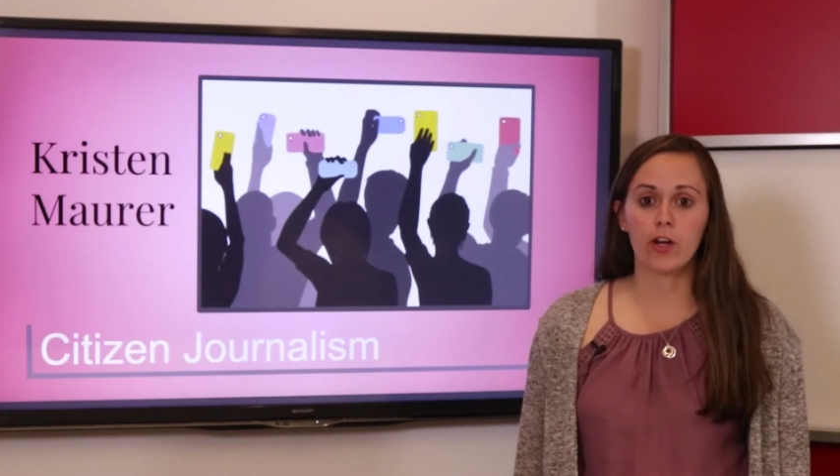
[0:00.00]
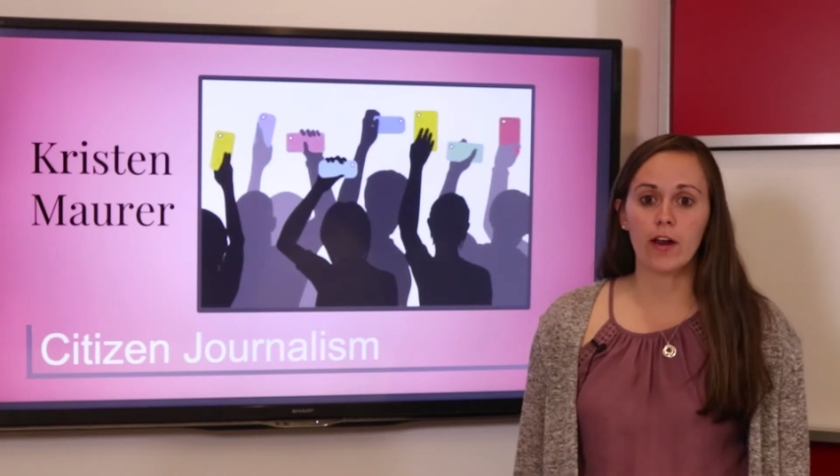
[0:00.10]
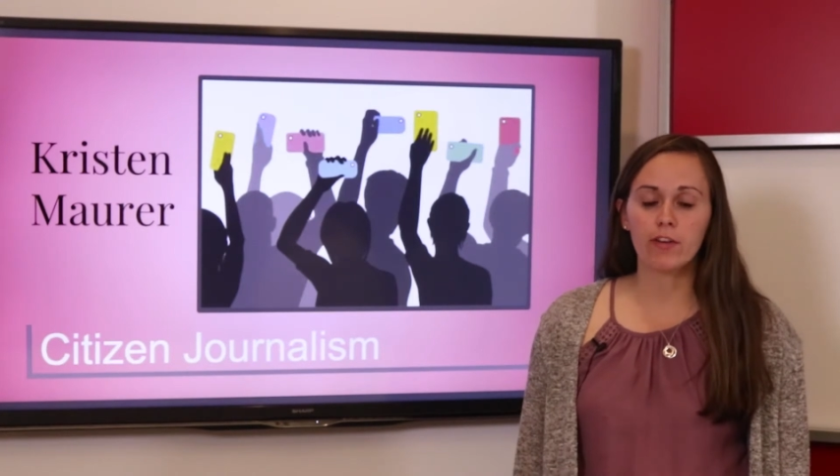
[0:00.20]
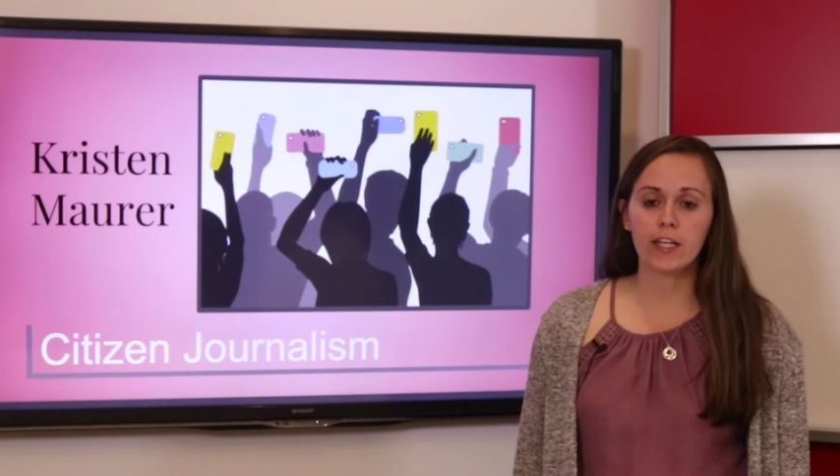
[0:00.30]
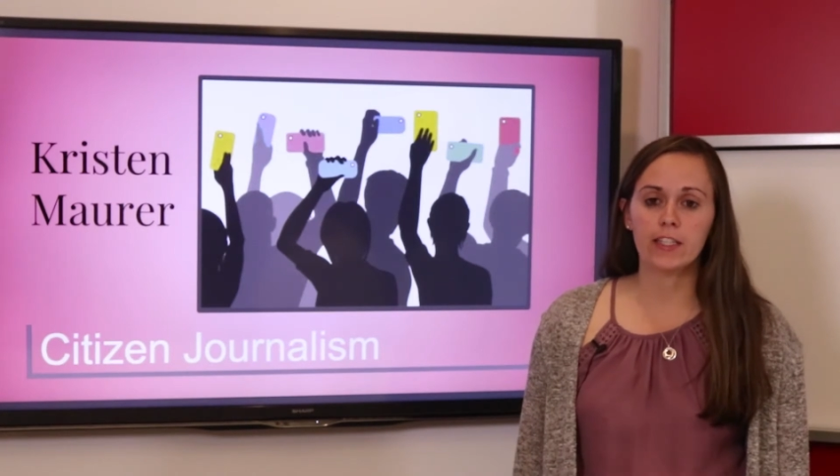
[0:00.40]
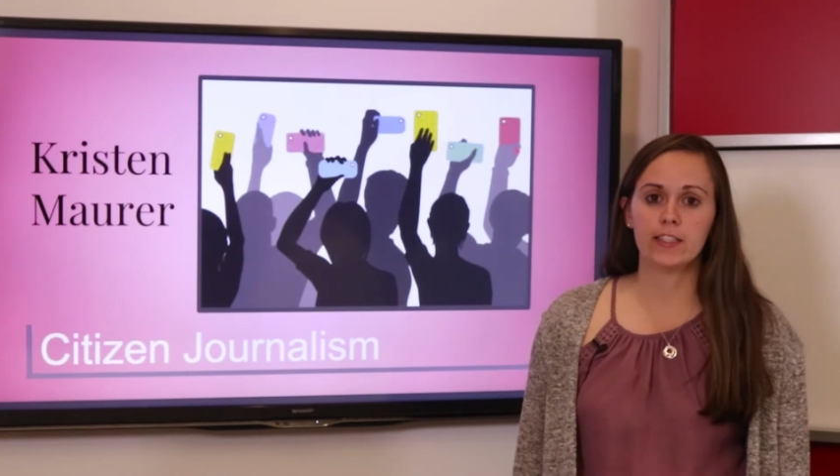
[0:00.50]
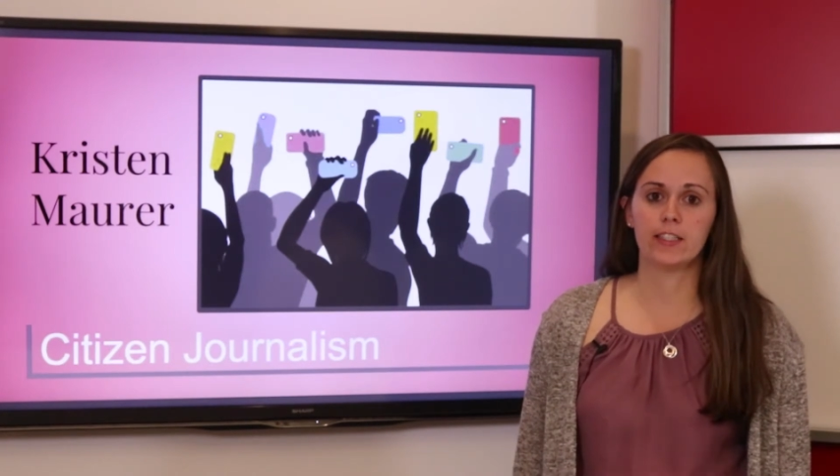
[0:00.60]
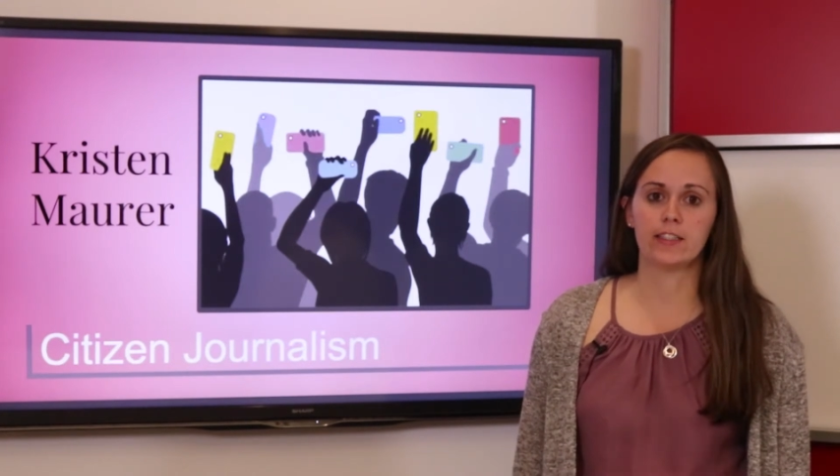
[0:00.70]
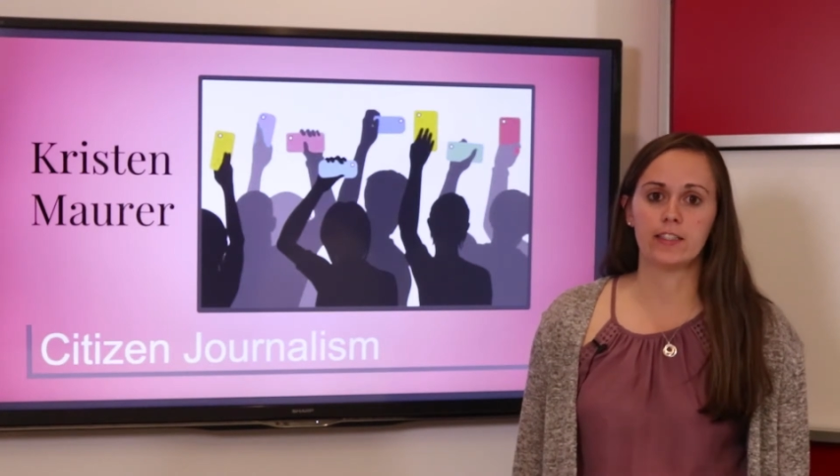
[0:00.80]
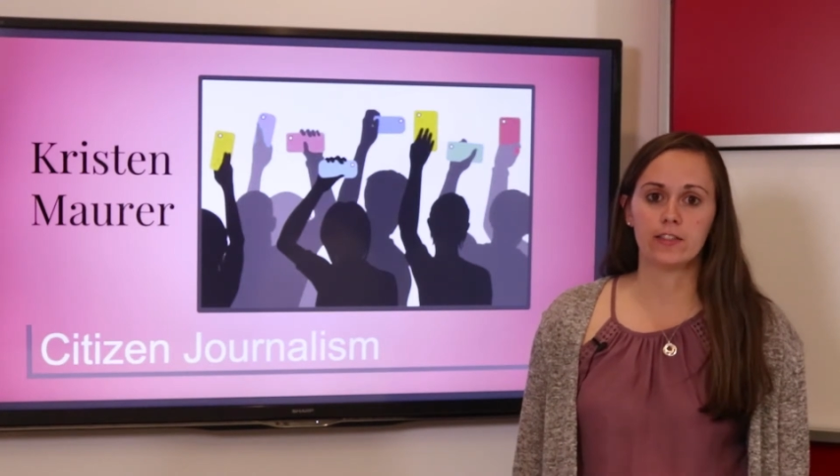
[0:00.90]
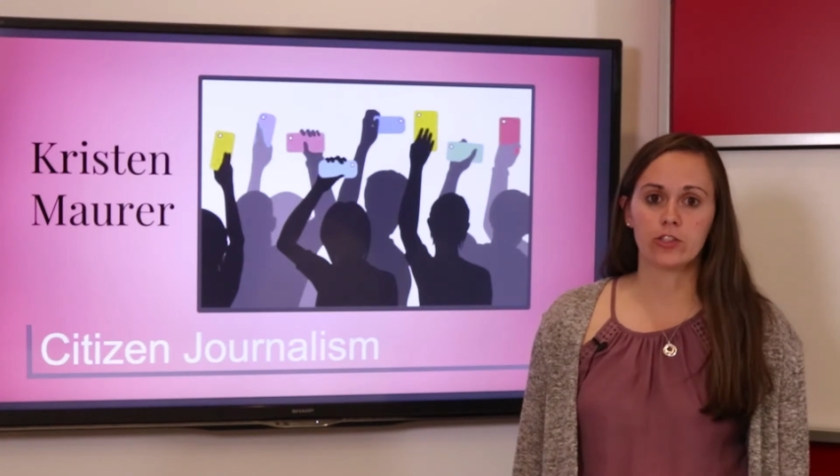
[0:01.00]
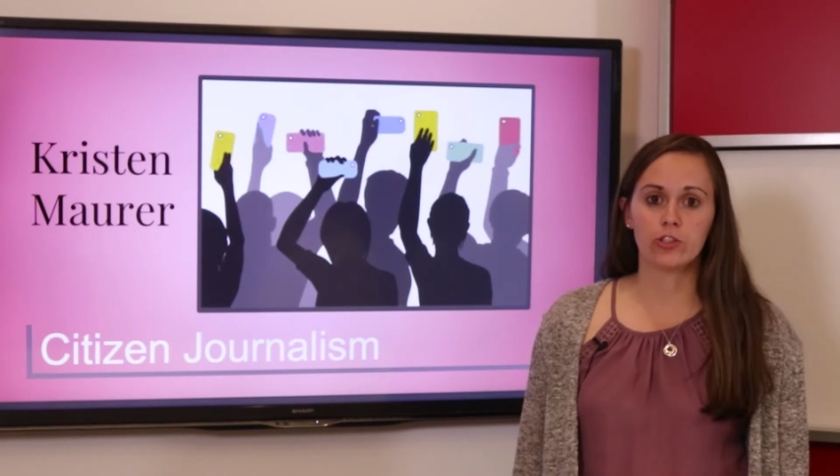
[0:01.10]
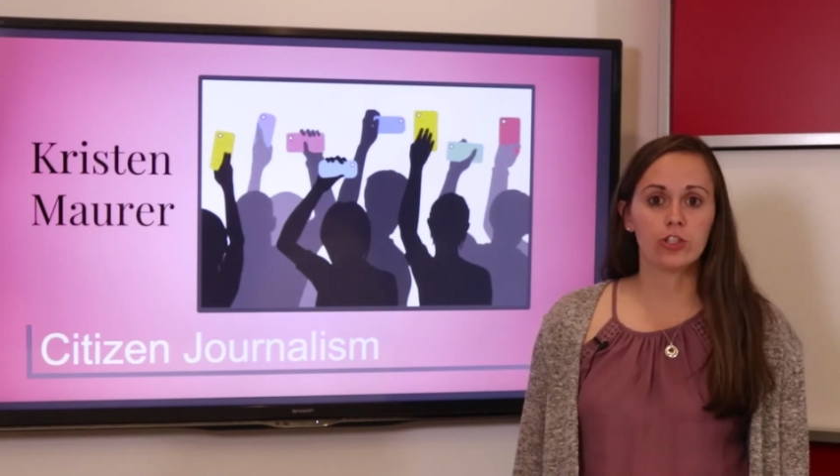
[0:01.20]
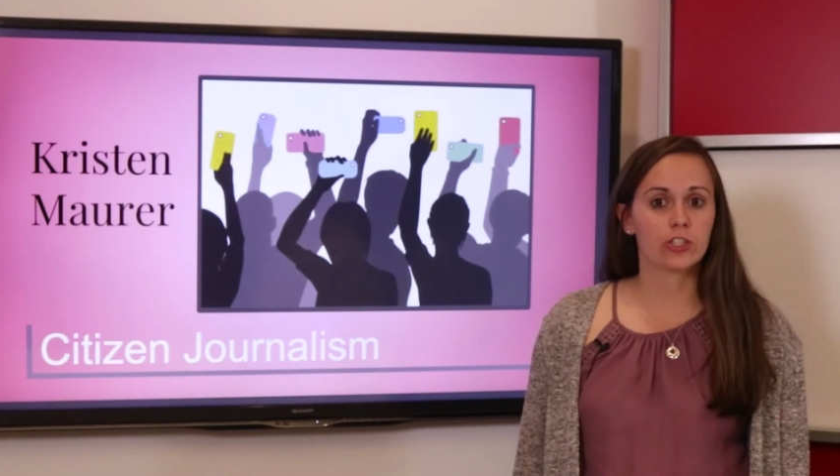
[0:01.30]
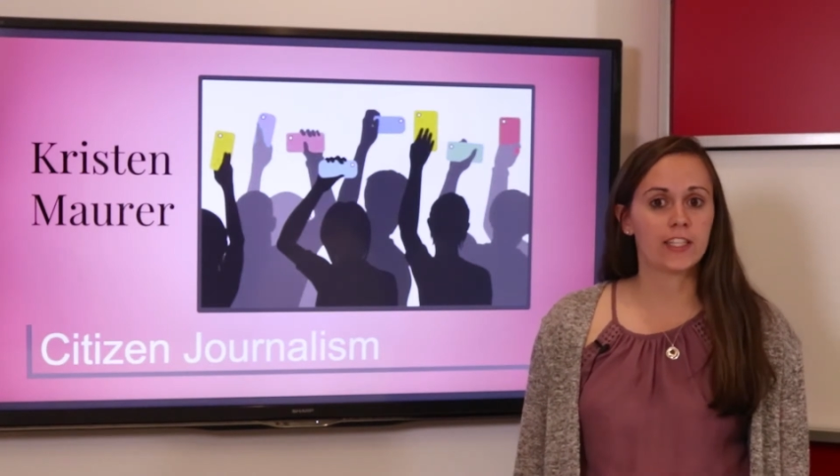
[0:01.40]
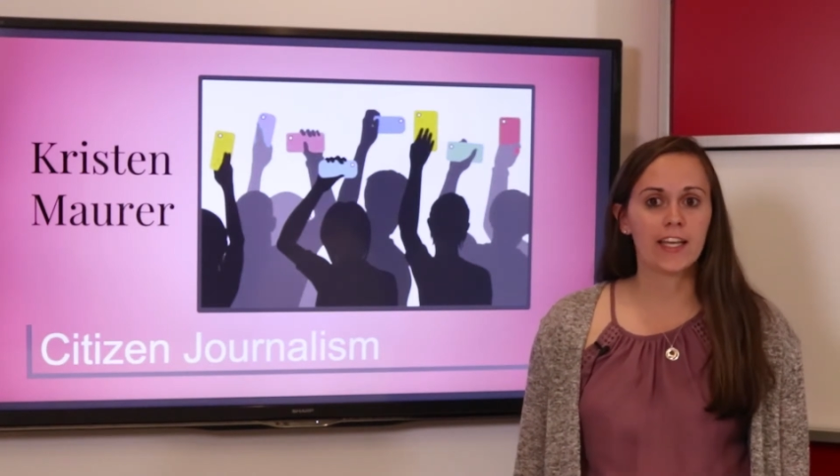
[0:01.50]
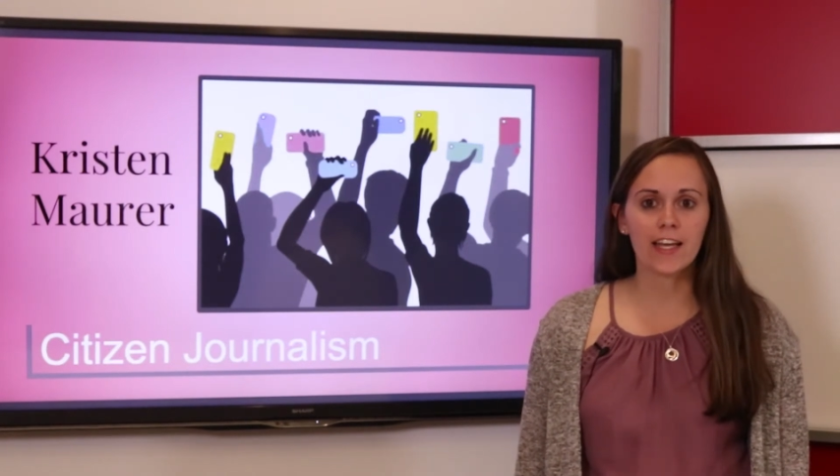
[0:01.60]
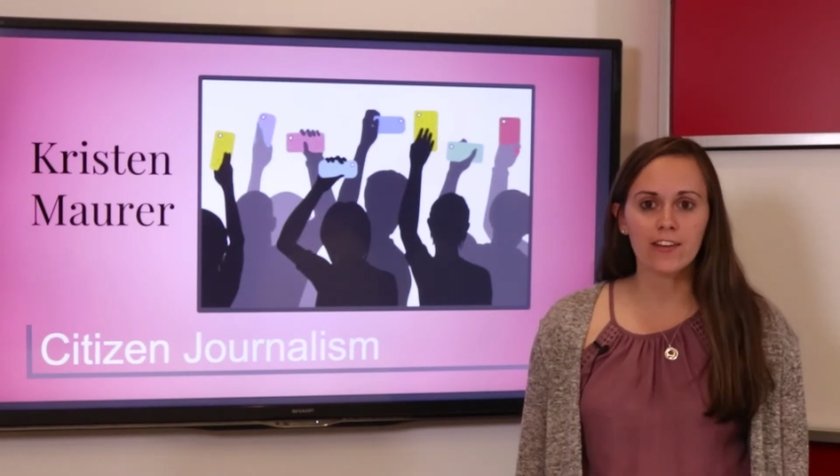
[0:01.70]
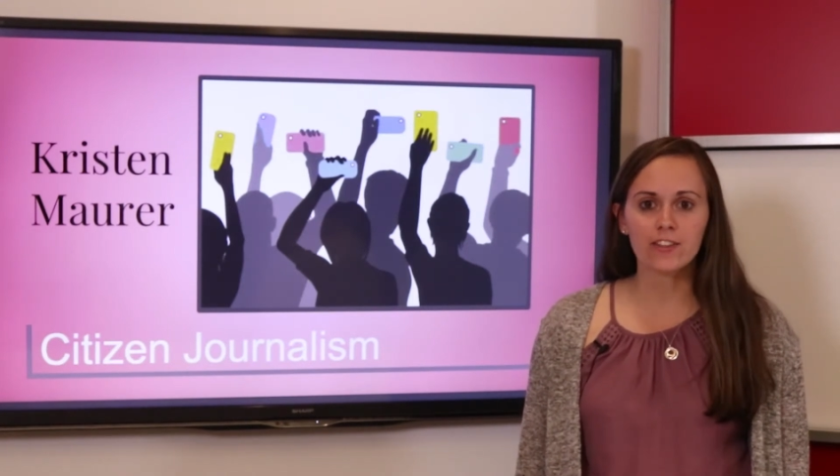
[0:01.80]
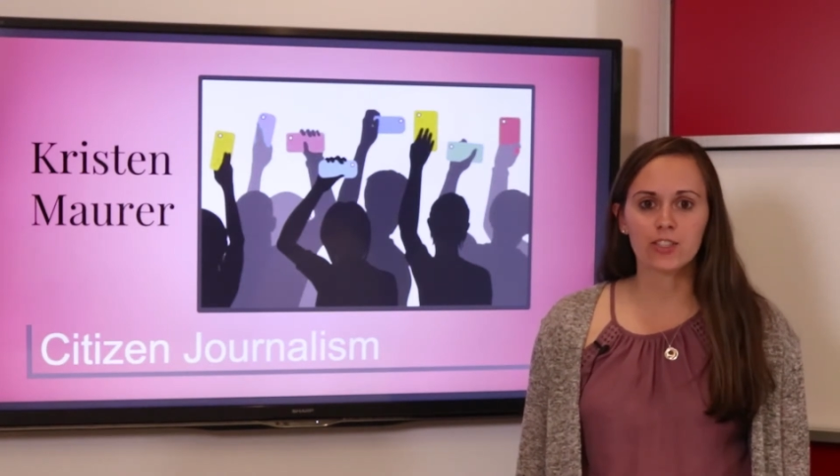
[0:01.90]
everyday citizens to just take
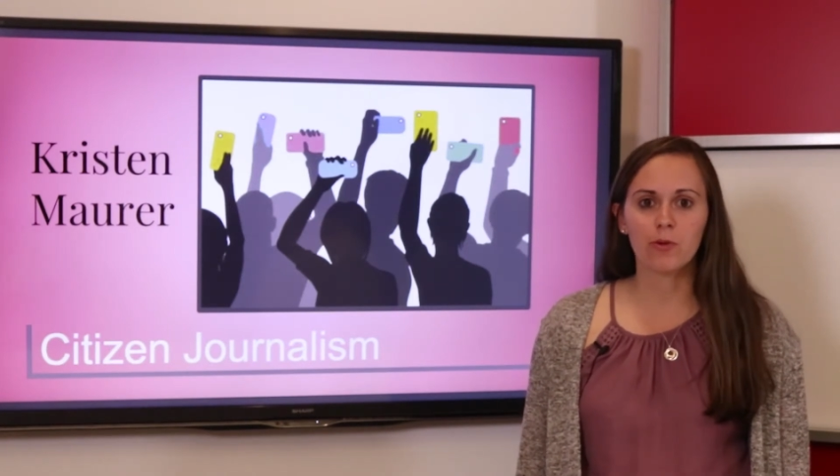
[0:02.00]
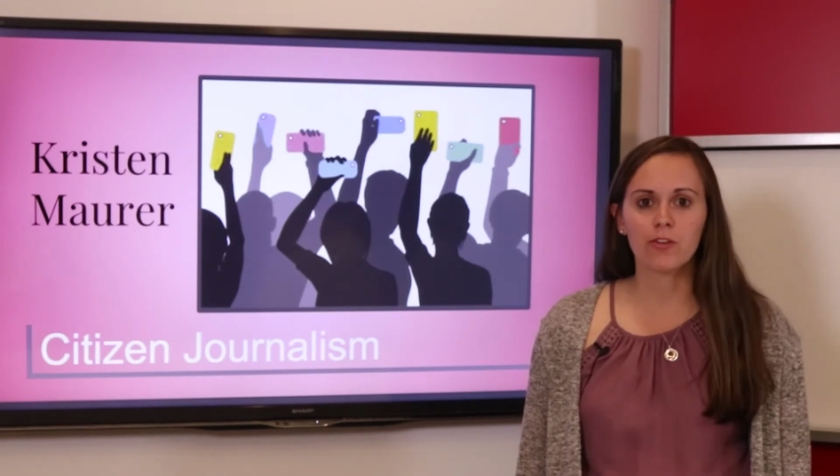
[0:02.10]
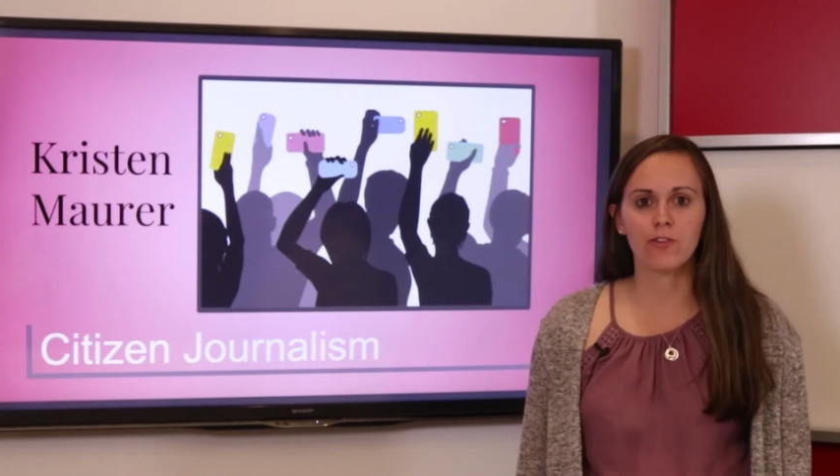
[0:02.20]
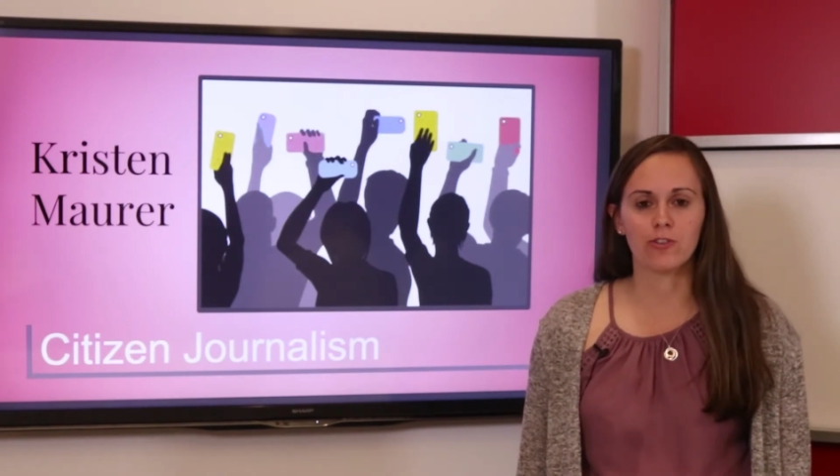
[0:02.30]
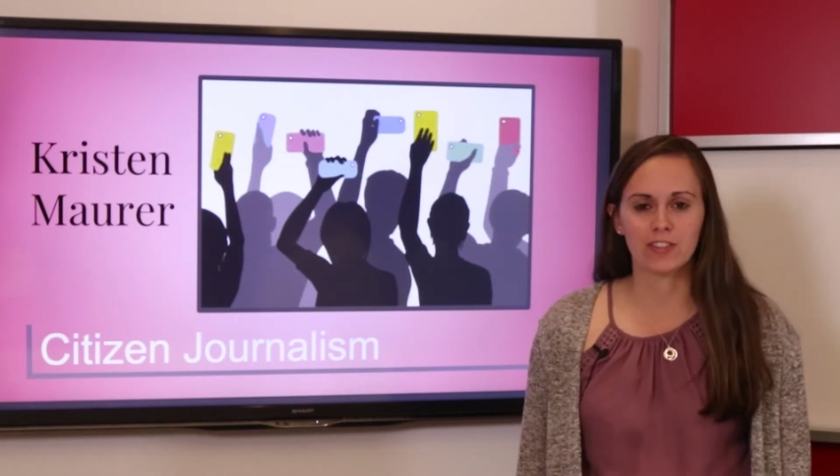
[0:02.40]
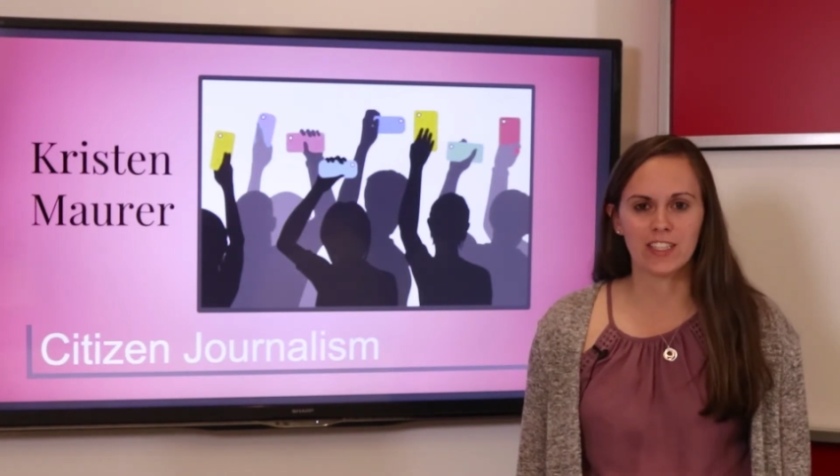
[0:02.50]
out their smartphones